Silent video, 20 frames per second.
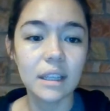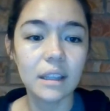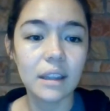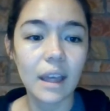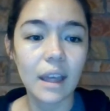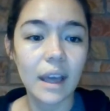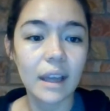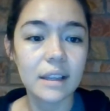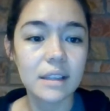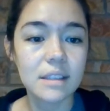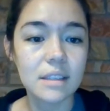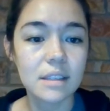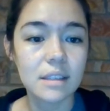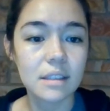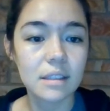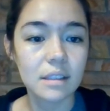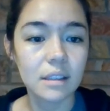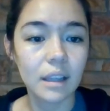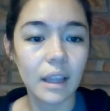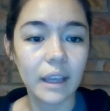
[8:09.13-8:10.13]
that
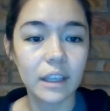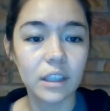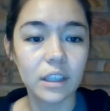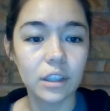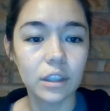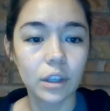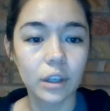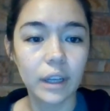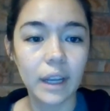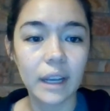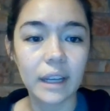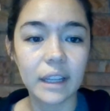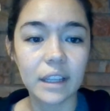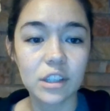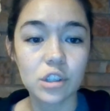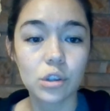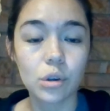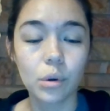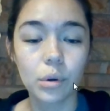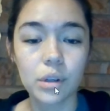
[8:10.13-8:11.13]
like you're getting
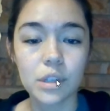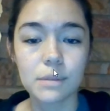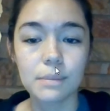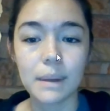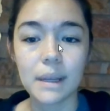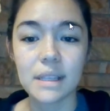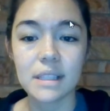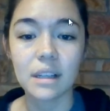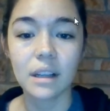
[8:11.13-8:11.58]
scores based